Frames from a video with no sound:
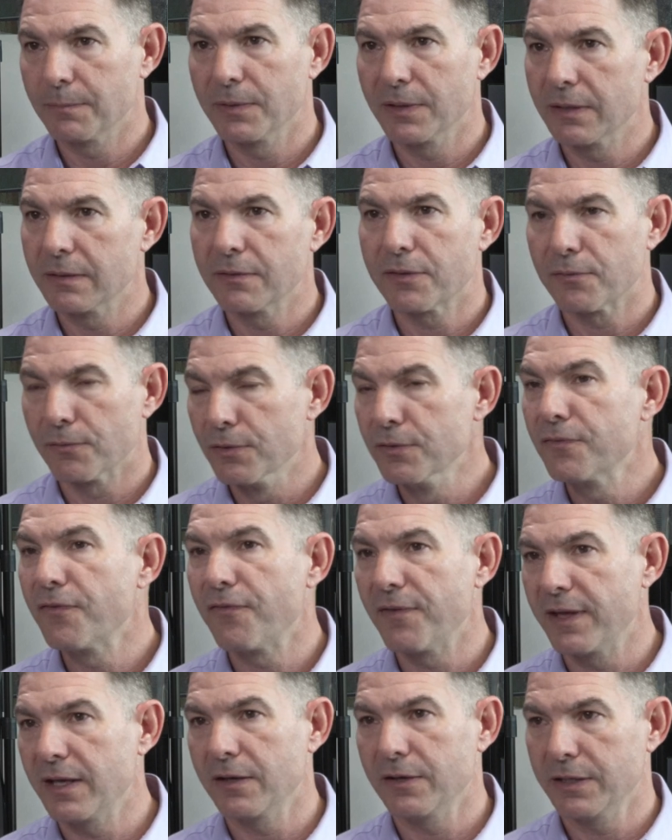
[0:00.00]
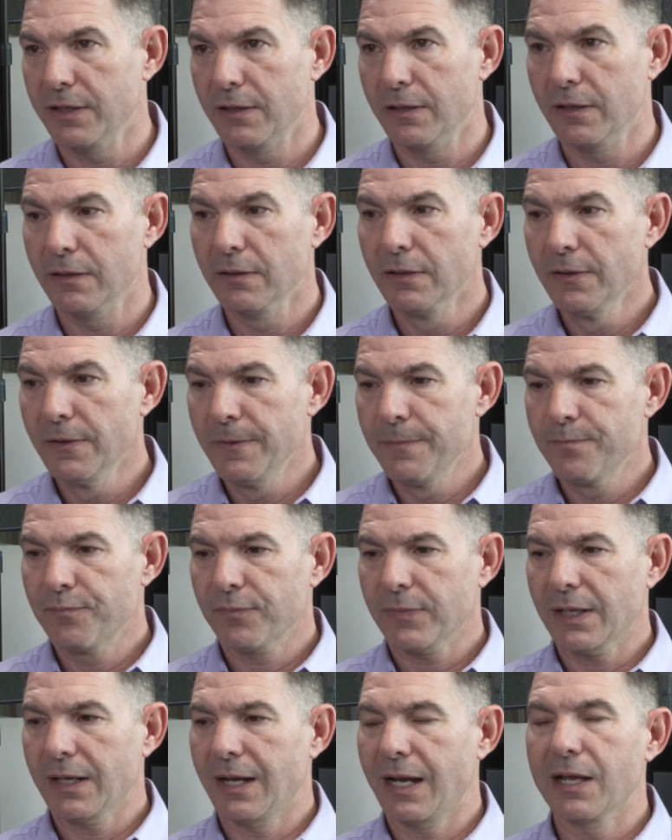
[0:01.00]
but through failure,
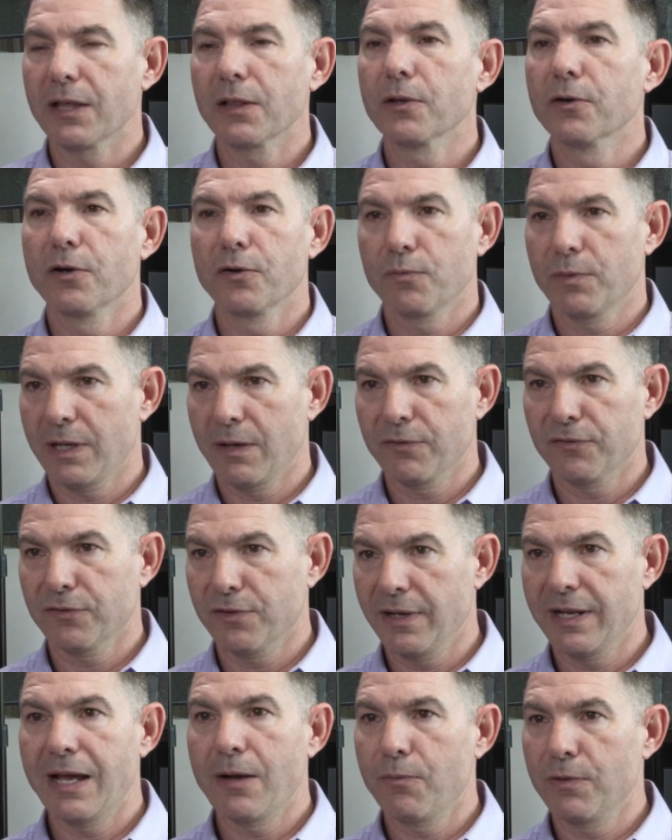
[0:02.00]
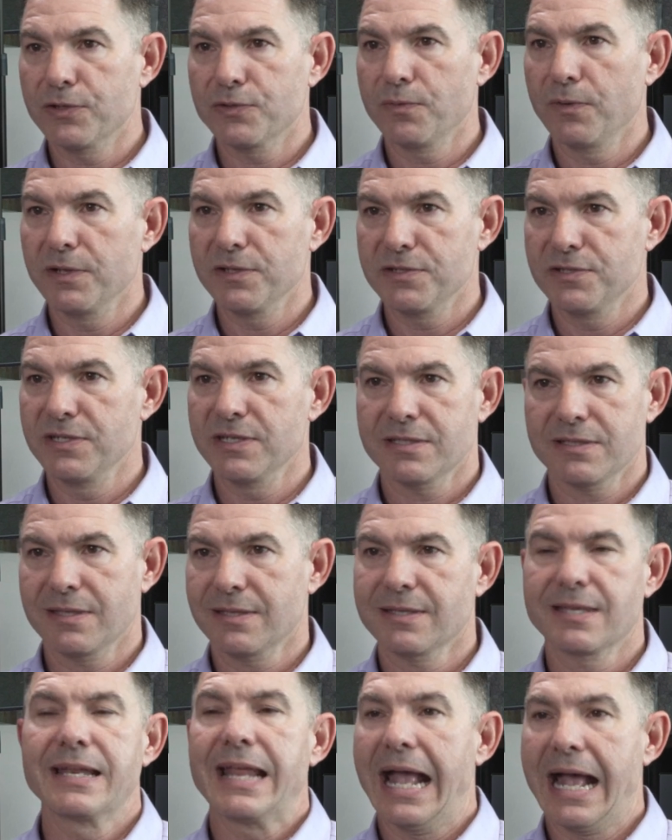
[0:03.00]
I learned what I was good at, which was
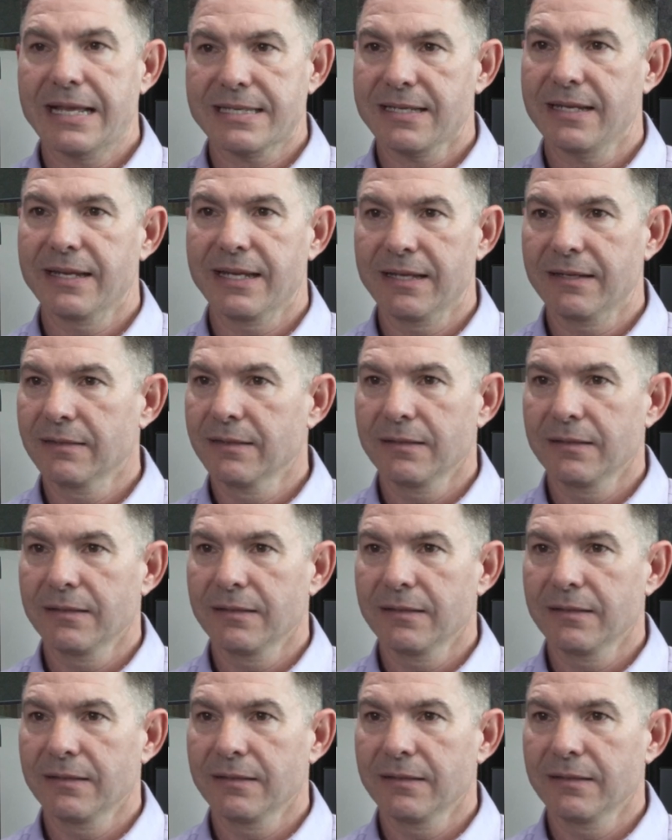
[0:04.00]
just tenacity.